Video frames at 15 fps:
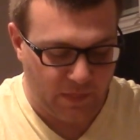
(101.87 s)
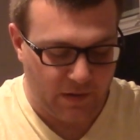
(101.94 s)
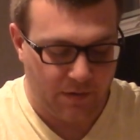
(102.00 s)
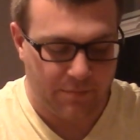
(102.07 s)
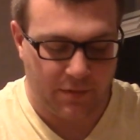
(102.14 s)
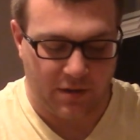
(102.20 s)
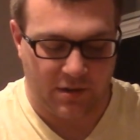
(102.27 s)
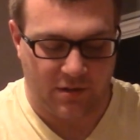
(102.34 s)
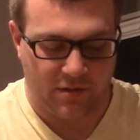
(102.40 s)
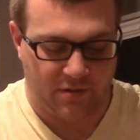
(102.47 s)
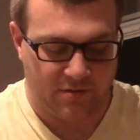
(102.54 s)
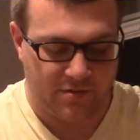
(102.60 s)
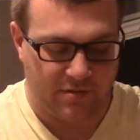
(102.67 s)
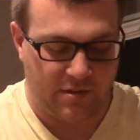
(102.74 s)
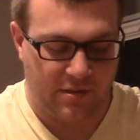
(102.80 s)

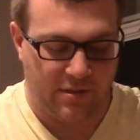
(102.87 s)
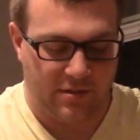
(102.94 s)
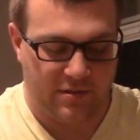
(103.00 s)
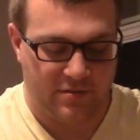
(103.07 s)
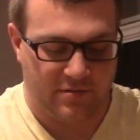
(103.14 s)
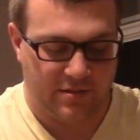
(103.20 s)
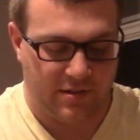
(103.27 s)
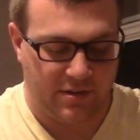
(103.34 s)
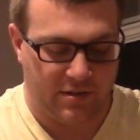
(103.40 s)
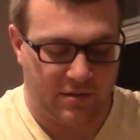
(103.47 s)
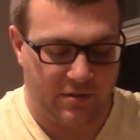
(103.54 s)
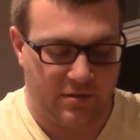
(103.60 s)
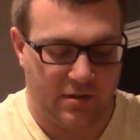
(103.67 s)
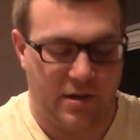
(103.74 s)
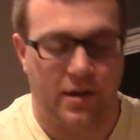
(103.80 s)
because this thing
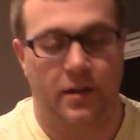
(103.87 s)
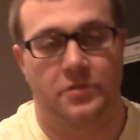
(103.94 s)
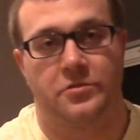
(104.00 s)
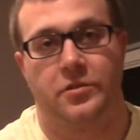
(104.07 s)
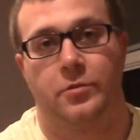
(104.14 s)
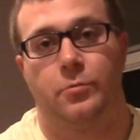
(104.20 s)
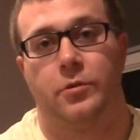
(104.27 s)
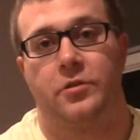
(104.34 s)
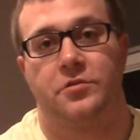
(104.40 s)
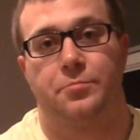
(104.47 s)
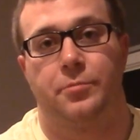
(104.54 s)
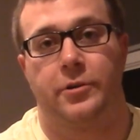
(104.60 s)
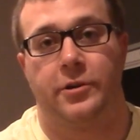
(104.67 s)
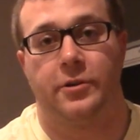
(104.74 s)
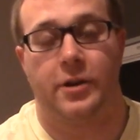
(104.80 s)
actually works
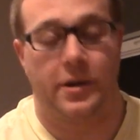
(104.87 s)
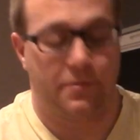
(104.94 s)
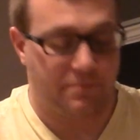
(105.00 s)
pretty great.